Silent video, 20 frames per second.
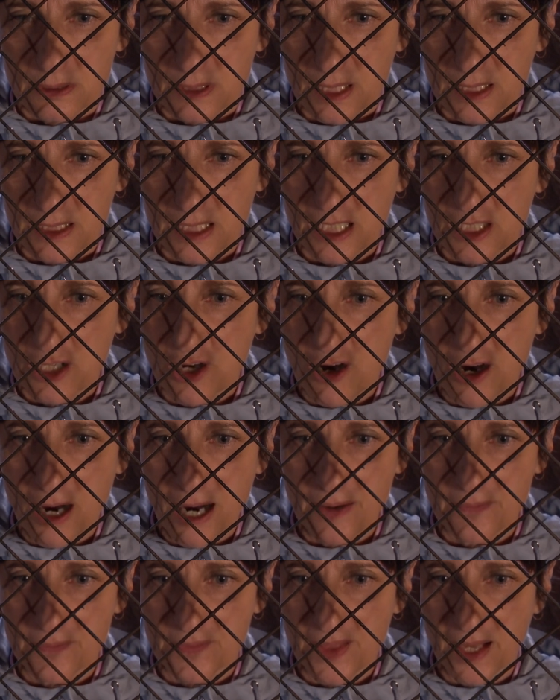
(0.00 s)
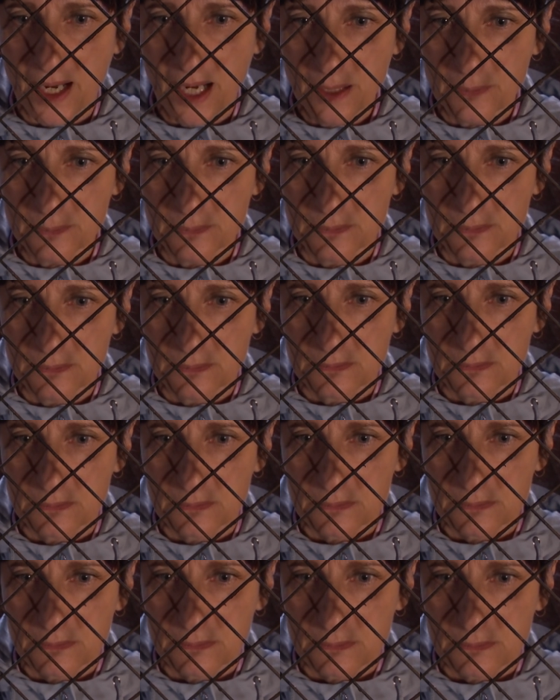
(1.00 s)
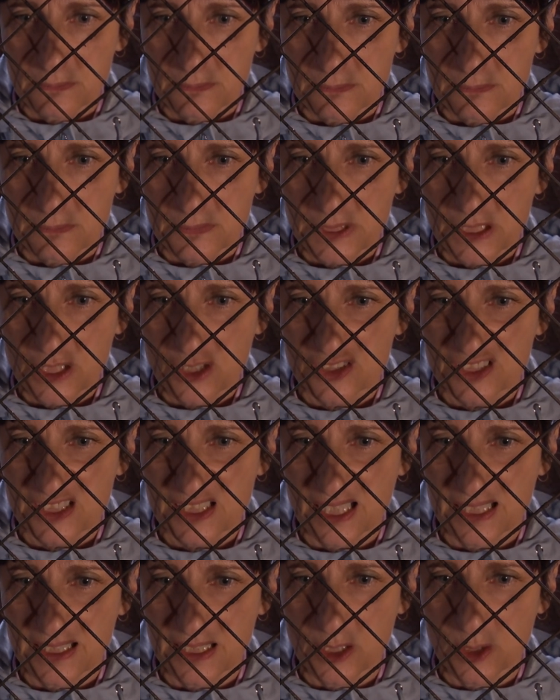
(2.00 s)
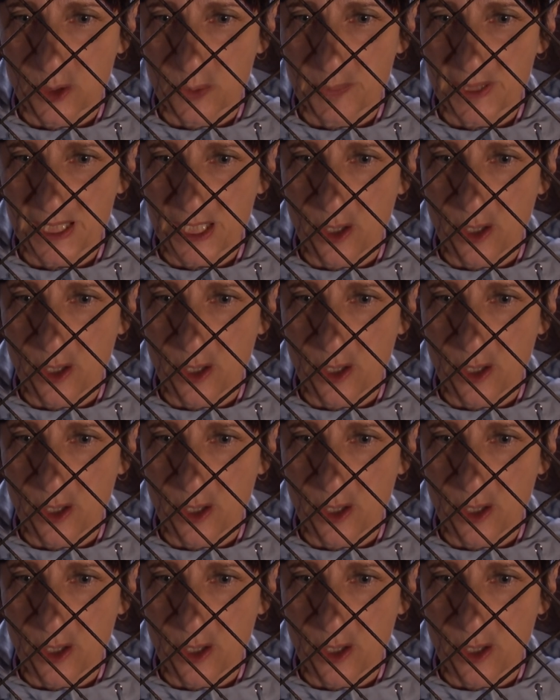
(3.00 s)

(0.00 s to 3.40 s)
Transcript: And I can't have that, because then it'll be